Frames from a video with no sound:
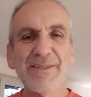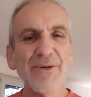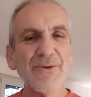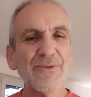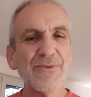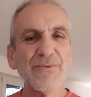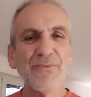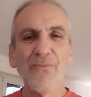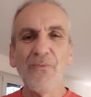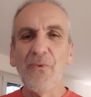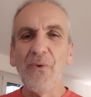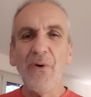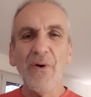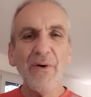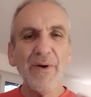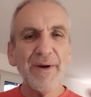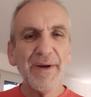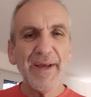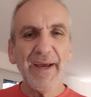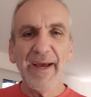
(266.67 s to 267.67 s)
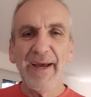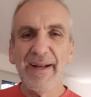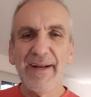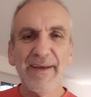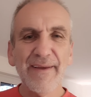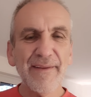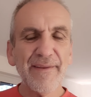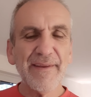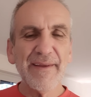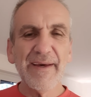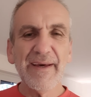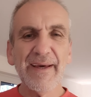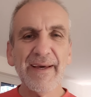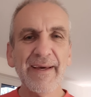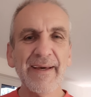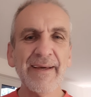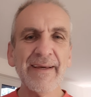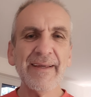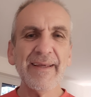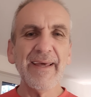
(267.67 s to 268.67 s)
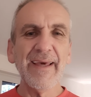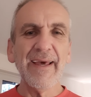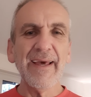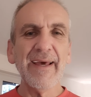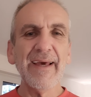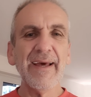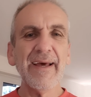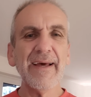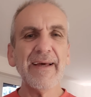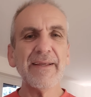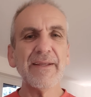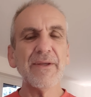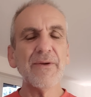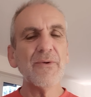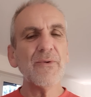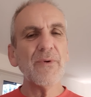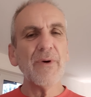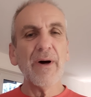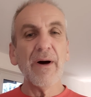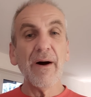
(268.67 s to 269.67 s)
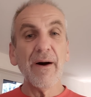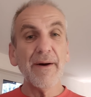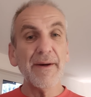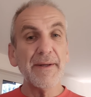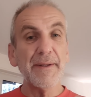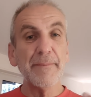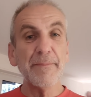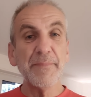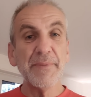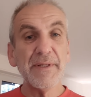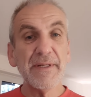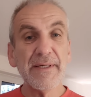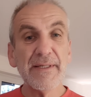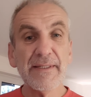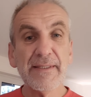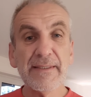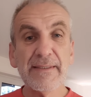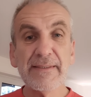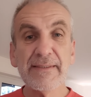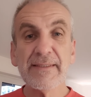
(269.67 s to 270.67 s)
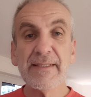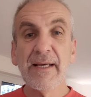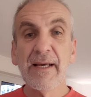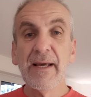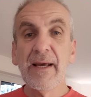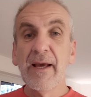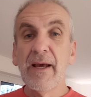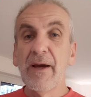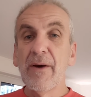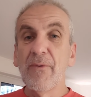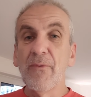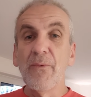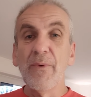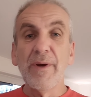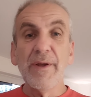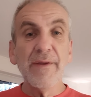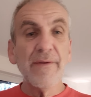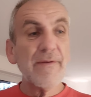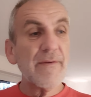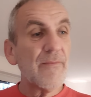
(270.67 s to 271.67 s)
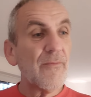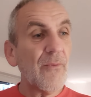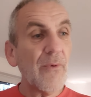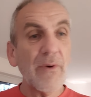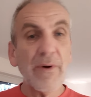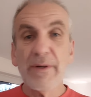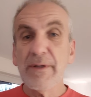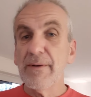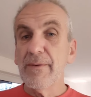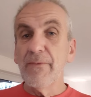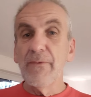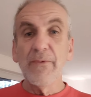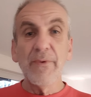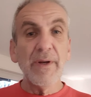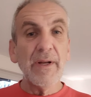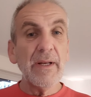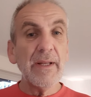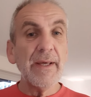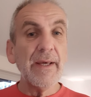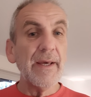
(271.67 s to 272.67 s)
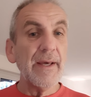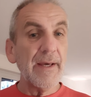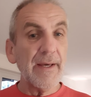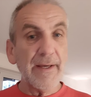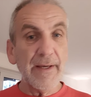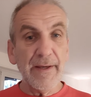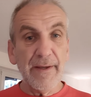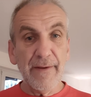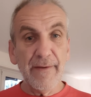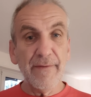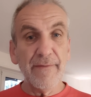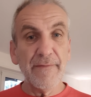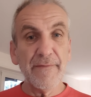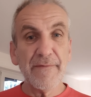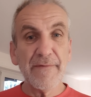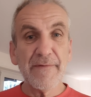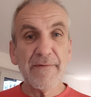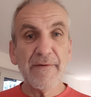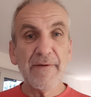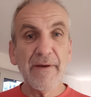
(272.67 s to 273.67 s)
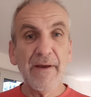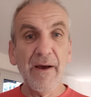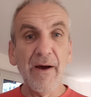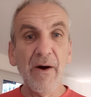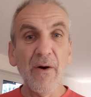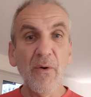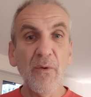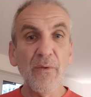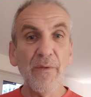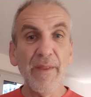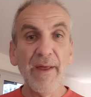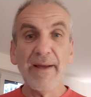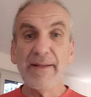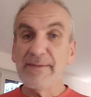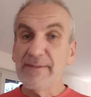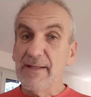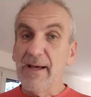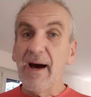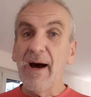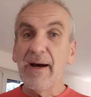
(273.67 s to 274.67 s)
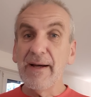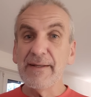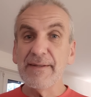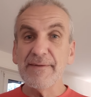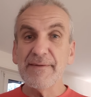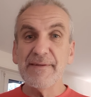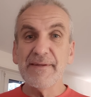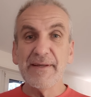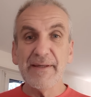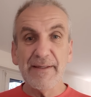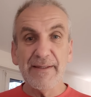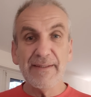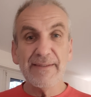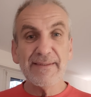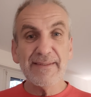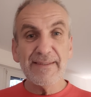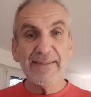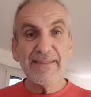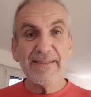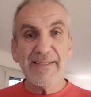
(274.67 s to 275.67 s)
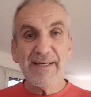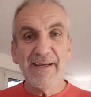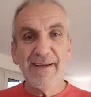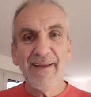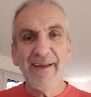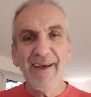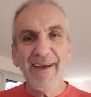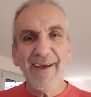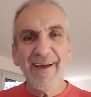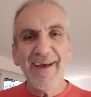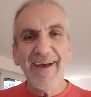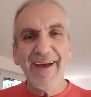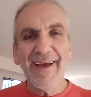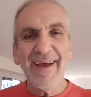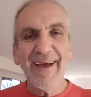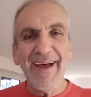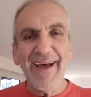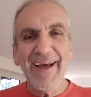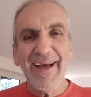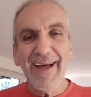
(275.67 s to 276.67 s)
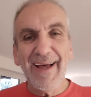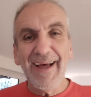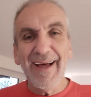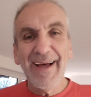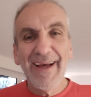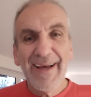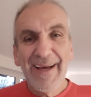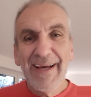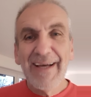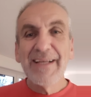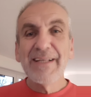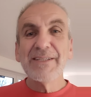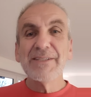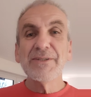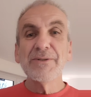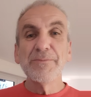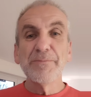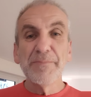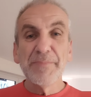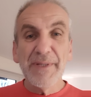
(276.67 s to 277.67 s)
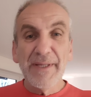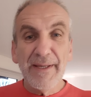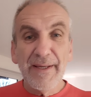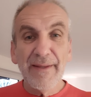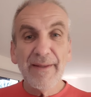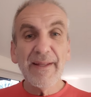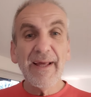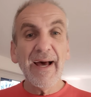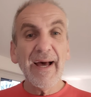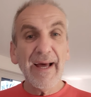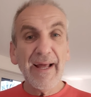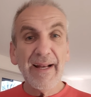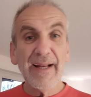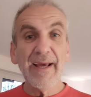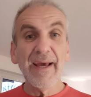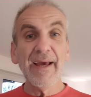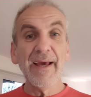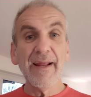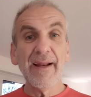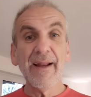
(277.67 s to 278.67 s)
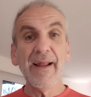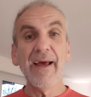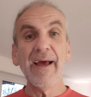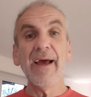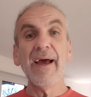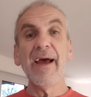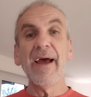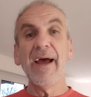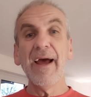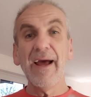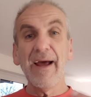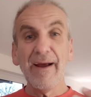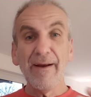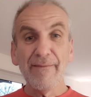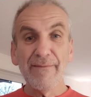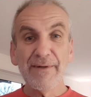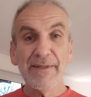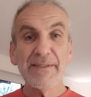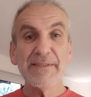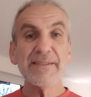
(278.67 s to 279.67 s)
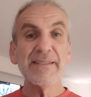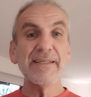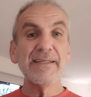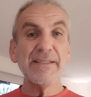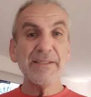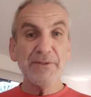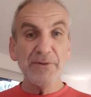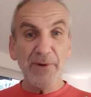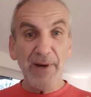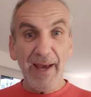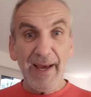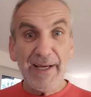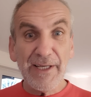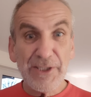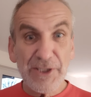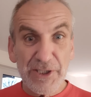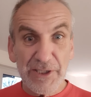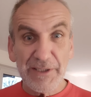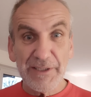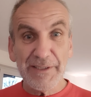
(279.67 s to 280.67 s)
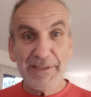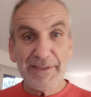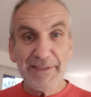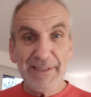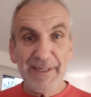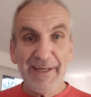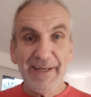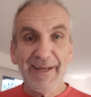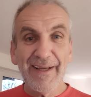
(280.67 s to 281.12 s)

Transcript: Don't want anything. Yeah, you are in peace with what really is. Oh, that's the highest thing, isn't it? To be that in every situation.